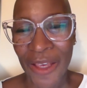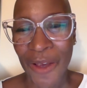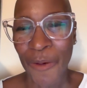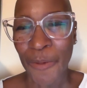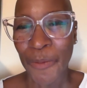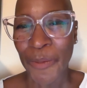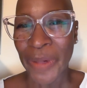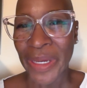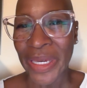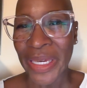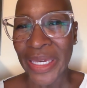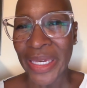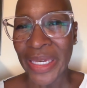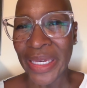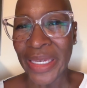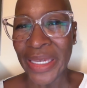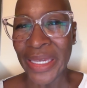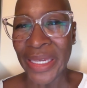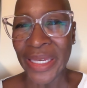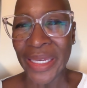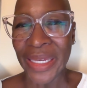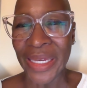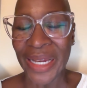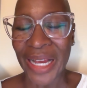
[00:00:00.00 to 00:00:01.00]

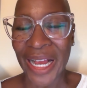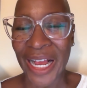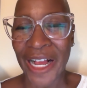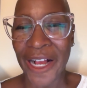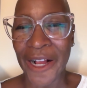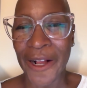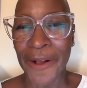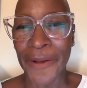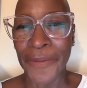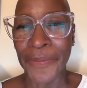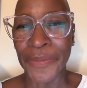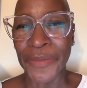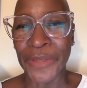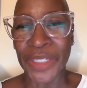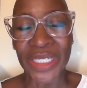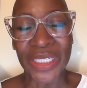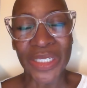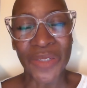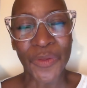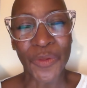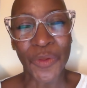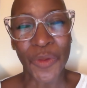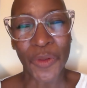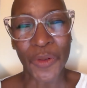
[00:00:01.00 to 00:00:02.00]
We,
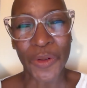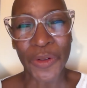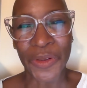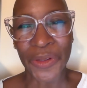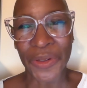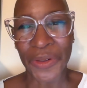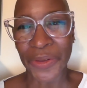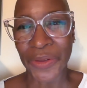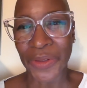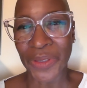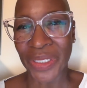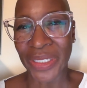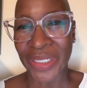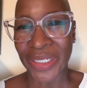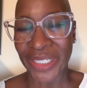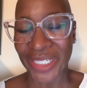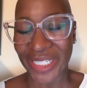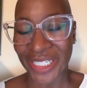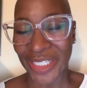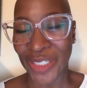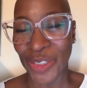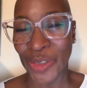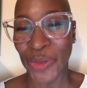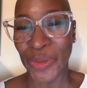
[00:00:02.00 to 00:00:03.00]
just for those that's
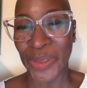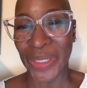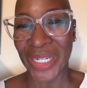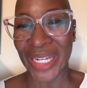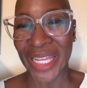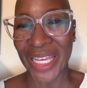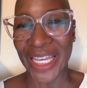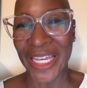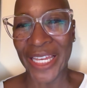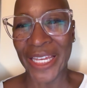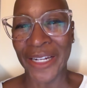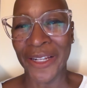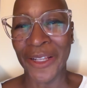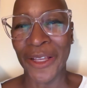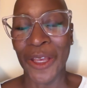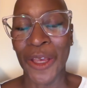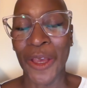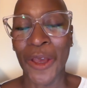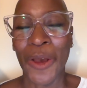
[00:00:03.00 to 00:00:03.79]
just tuning in,